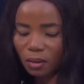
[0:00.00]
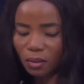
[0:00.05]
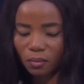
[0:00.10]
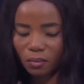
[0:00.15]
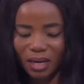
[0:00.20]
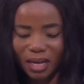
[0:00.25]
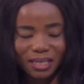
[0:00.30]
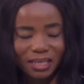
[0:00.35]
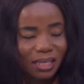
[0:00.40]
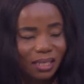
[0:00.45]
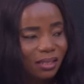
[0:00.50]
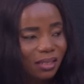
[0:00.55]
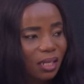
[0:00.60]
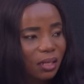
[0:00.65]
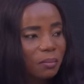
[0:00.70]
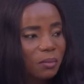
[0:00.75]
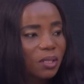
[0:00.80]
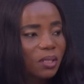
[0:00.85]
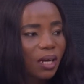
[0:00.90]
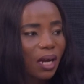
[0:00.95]
will I say,
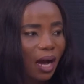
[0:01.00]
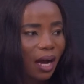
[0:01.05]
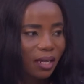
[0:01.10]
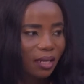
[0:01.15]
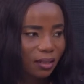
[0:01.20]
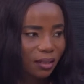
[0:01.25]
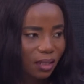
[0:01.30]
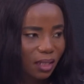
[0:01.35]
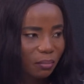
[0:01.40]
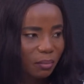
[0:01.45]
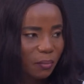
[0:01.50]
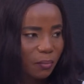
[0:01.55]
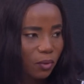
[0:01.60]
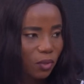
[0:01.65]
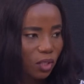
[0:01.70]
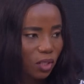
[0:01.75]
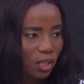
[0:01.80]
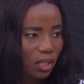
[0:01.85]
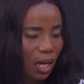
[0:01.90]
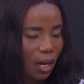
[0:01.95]
stigmatized? Let me
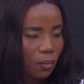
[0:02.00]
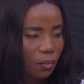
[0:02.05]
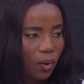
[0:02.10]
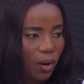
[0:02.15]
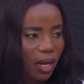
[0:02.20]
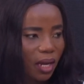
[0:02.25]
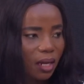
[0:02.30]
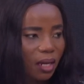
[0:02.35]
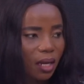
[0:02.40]
put it that way.